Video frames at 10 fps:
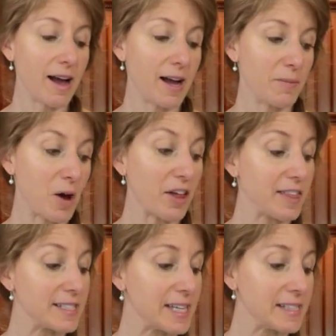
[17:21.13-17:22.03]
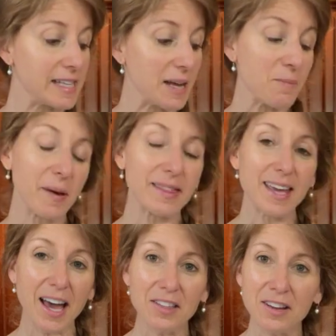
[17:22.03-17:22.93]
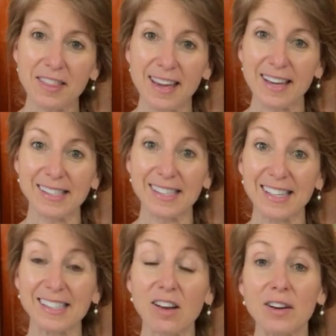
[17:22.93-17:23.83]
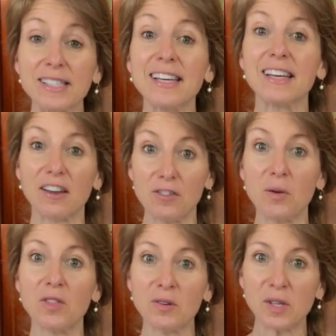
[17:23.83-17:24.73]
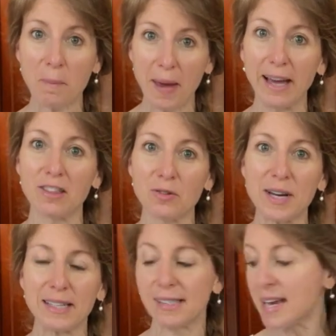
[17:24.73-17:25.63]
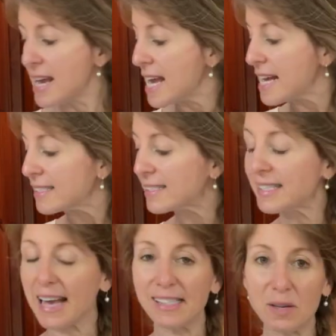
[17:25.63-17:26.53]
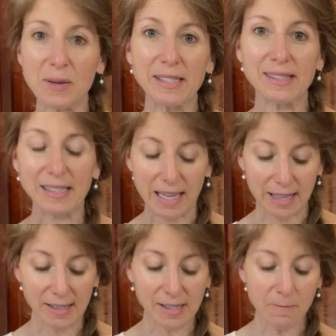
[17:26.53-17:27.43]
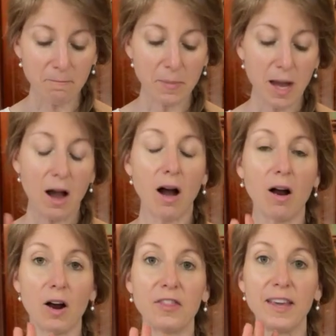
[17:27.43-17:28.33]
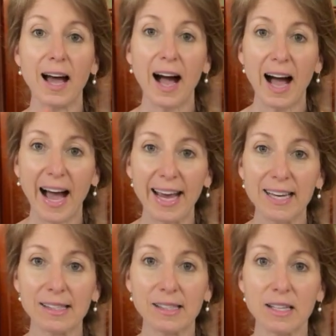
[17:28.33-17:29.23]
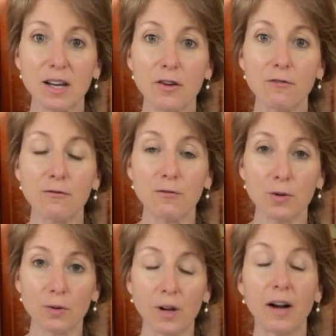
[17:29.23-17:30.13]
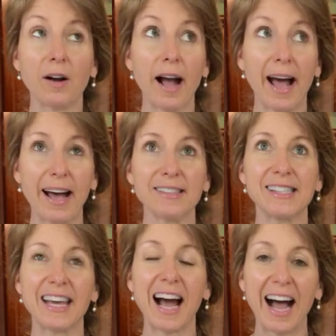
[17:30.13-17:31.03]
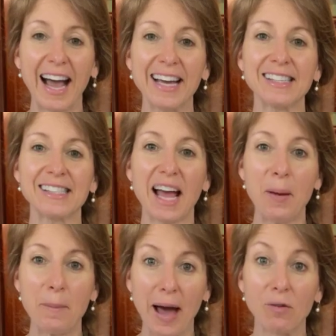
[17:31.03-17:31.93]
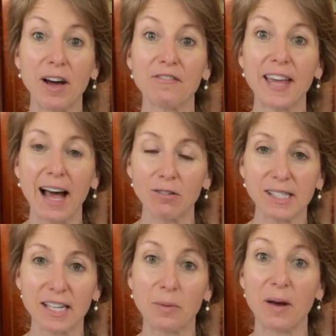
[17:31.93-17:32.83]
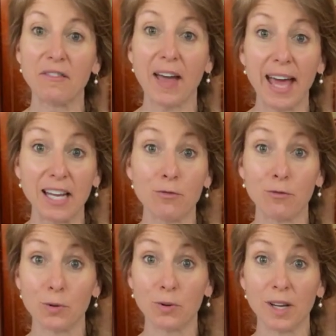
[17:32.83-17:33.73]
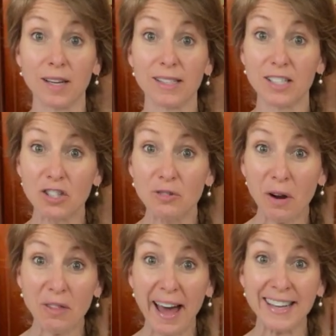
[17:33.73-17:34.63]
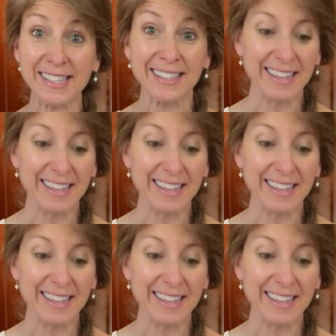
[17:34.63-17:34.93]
authenticity. But the other thing is it's going to give you those omega-3s. Sesame seeds are the highest food, or has the highest amount of calcium of any food. Did you know that?